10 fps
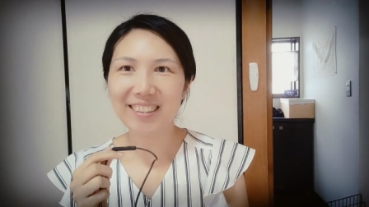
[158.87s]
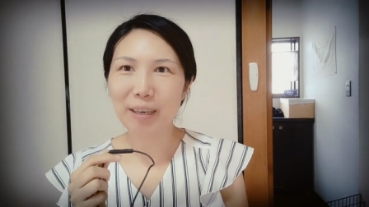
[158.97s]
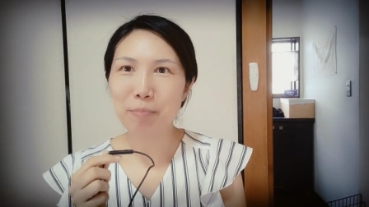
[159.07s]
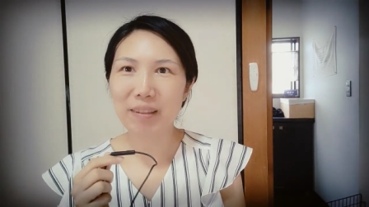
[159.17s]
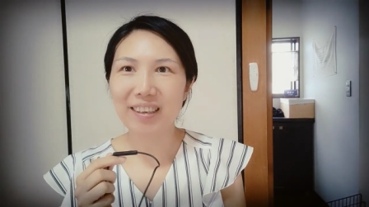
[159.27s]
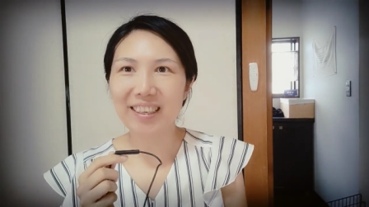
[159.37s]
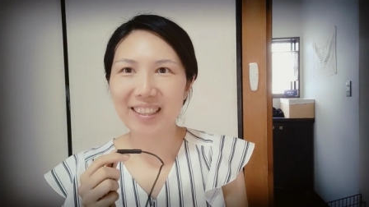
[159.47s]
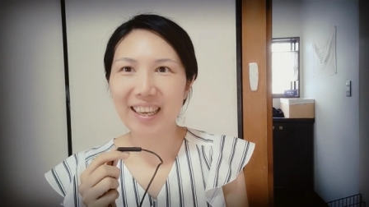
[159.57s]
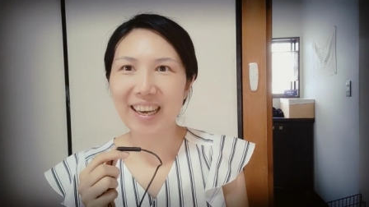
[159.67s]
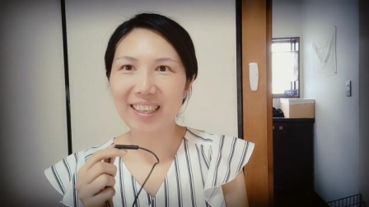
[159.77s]
something like
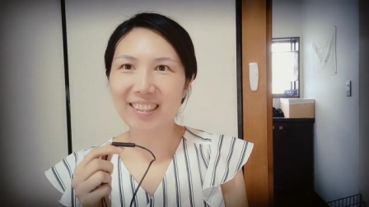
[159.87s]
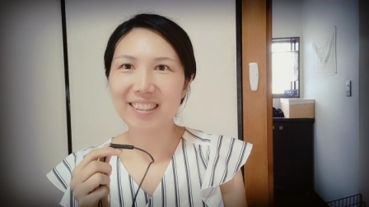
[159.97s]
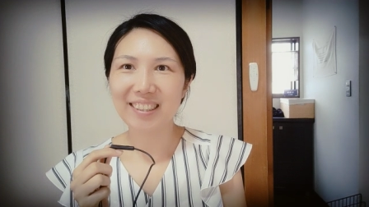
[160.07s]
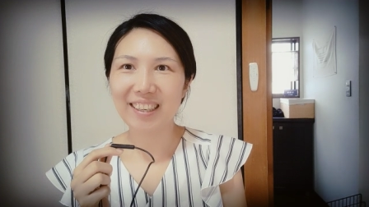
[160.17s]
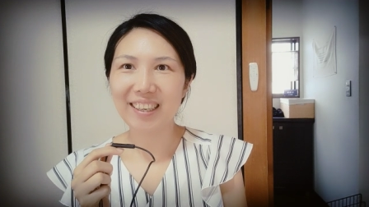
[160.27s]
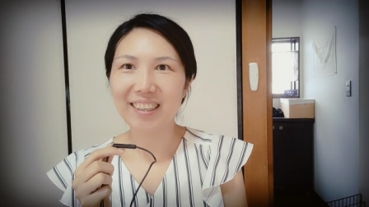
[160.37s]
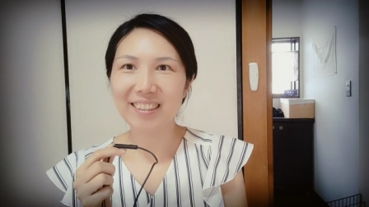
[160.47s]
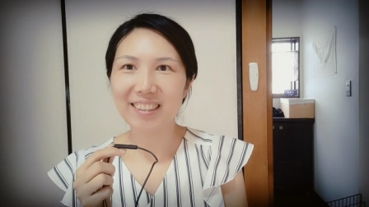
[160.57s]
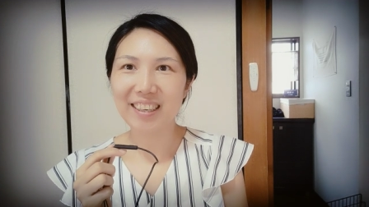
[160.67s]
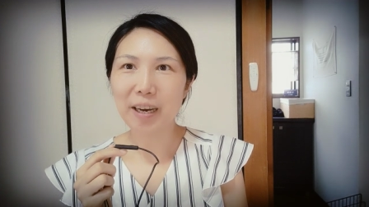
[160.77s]
that,
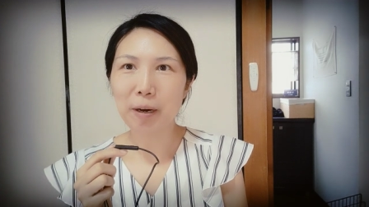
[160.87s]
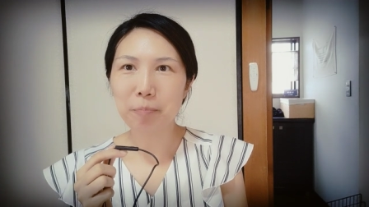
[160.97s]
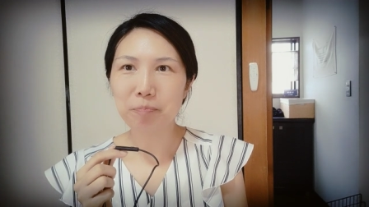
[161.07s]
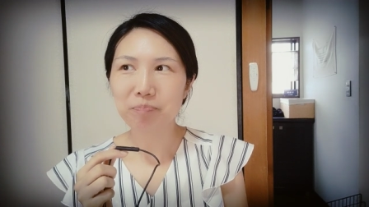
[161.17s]
and um,